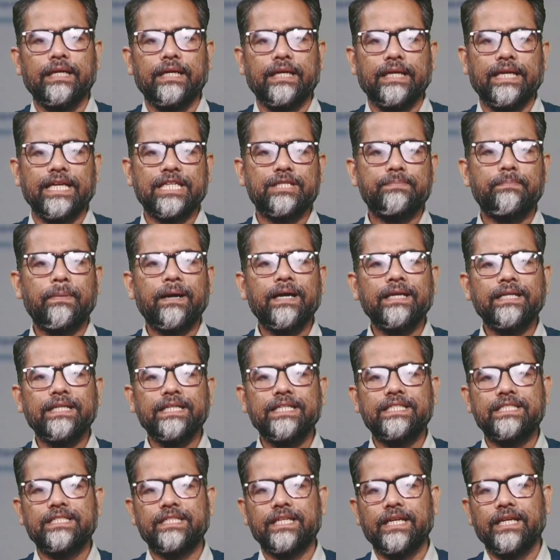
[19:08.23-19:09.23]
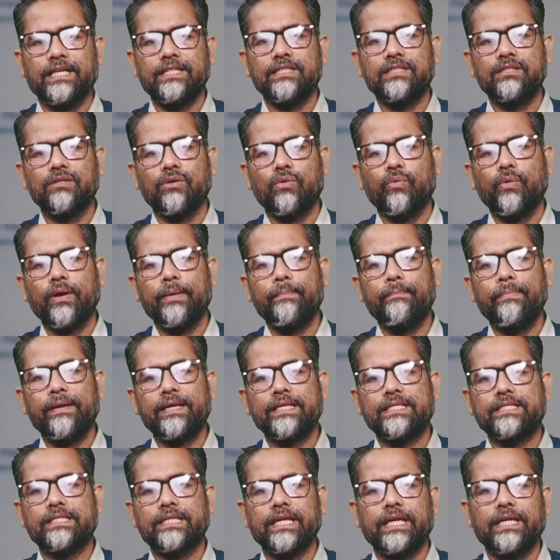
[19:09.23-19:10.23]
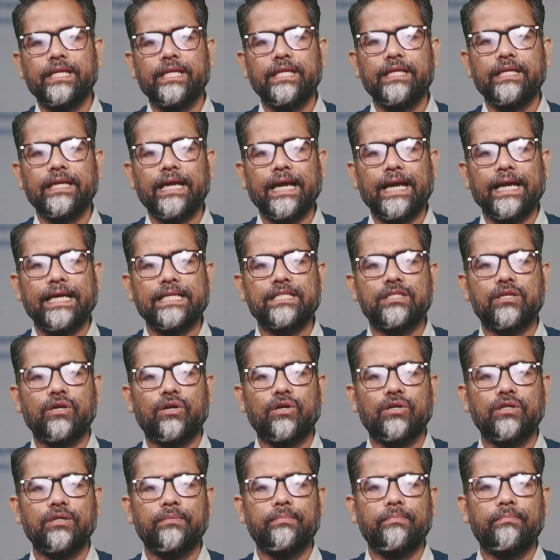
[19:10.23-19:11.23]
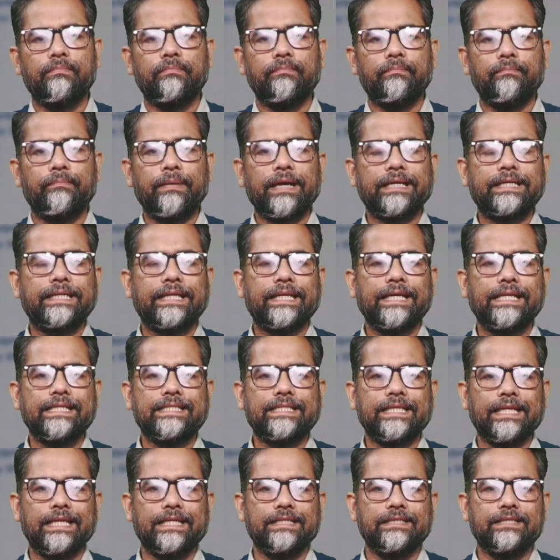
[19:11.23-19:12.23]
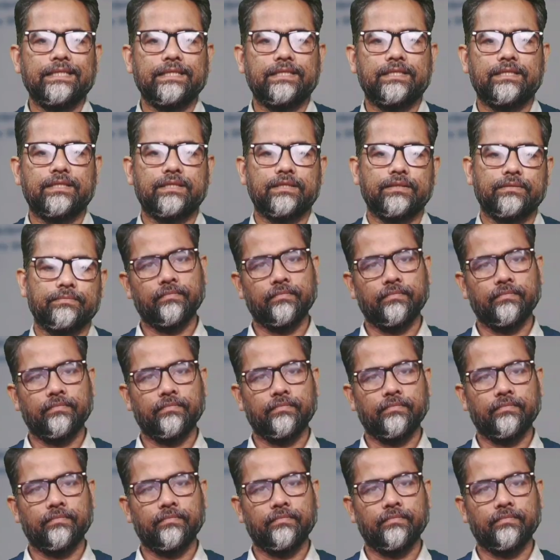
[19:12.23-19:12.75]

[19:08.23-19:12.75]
Despite its strength, web-based training has gone practical challenges.